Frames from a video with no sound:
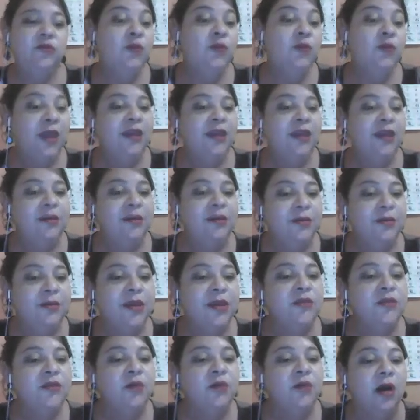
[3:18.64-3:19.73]
can
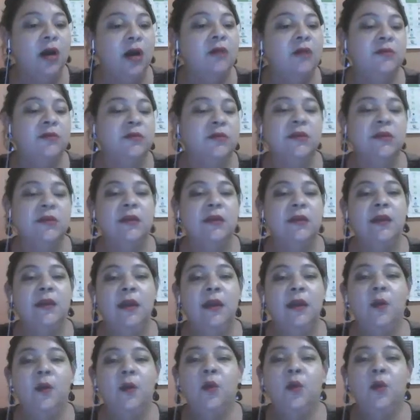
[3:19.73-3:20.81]
create your own
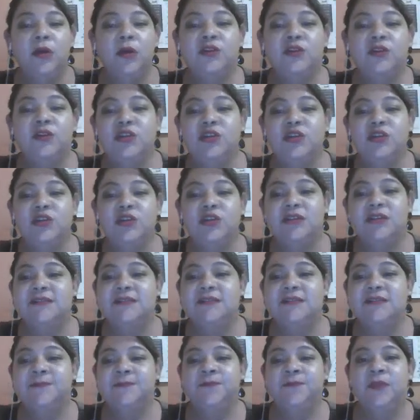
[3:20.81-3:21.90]
worksheets.
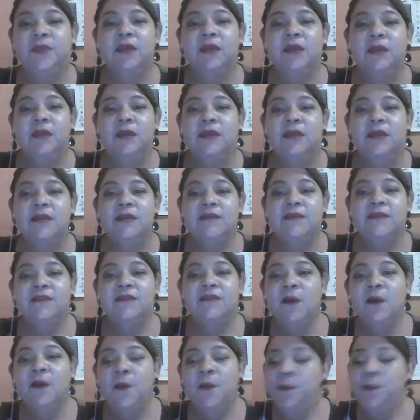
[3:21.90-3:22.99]

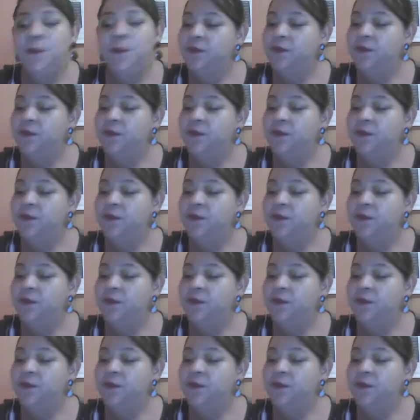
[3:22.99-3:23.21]
So